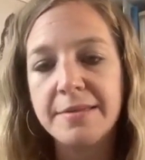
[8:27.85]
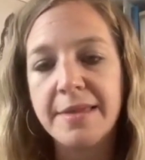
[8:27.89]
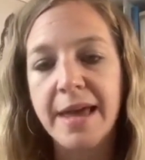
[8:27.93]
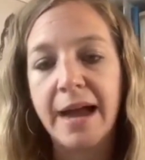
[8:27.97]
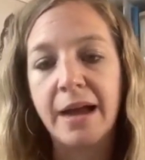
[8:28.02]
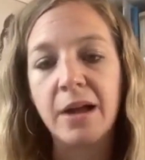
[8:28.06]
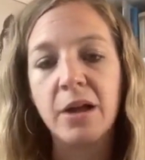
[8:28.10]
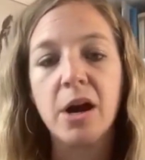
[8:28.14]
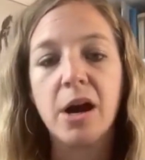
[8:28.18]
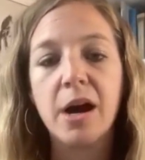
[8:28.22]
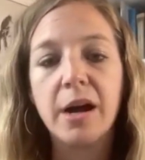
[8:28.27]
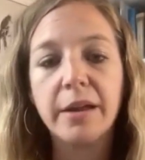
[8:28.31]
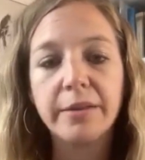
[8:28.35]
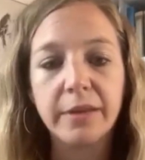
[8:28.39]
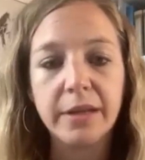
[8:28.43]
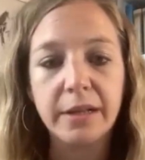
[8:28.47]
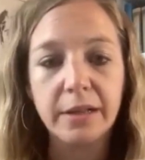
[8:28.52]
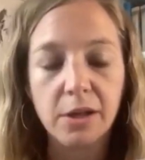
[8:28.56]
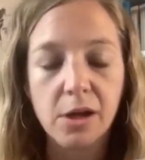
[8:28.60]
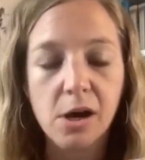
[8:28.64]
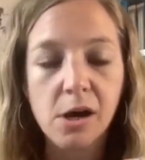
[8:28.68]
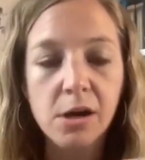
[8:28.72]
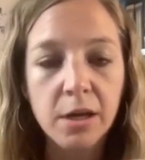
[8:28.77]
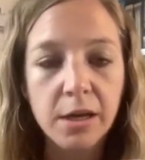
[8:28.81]
that
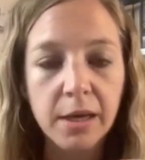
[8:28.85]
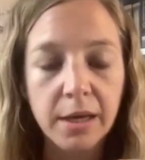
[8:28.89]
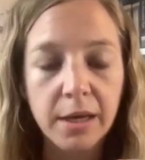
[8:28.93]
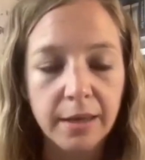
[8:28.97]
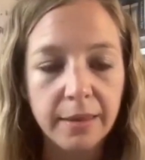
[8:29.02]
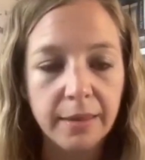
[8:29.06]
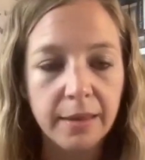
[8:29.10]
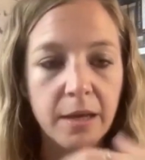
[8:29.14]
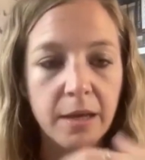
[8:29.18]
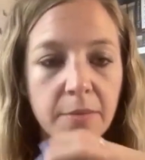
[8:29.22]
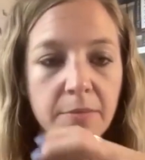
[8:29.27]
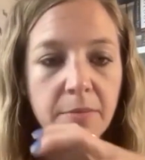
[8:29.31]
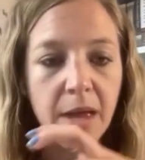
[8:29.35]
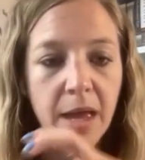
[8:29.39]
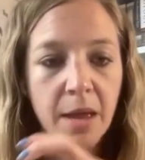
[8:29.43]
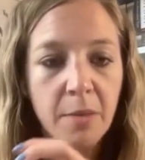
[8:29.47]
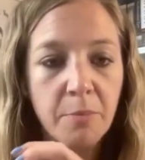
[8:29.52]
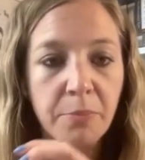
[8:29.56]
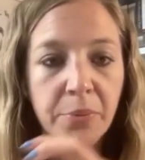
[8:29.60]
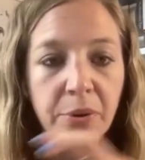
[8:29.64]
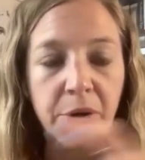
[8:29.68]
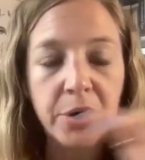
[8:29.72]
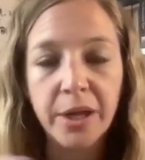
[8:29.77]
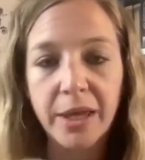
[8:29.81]
godly longing in them
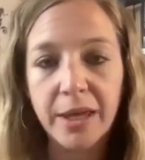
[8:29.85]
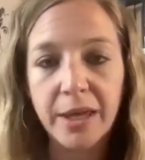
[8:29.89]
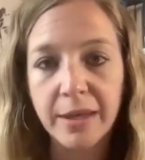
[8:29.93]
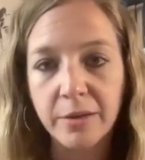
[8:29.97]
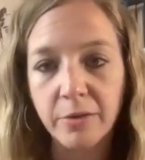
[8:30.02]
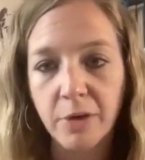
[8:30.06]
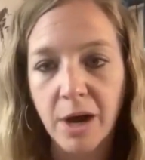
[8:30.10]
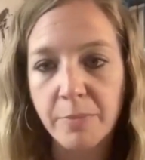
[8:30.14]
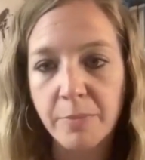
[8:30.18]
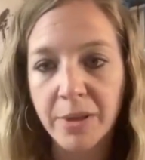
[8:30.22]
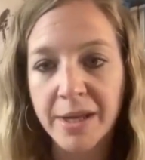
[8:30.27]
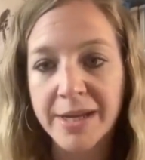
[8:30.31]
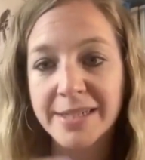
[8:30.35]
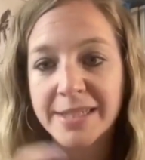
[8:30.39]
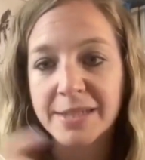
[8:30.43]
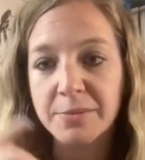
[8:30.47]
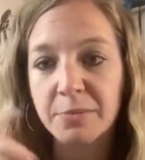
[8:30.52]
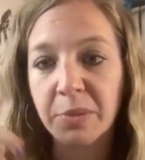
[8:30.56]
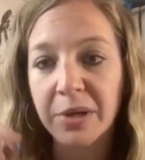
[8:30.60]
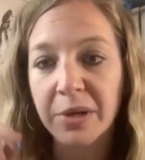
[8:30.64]
and put it in the right place.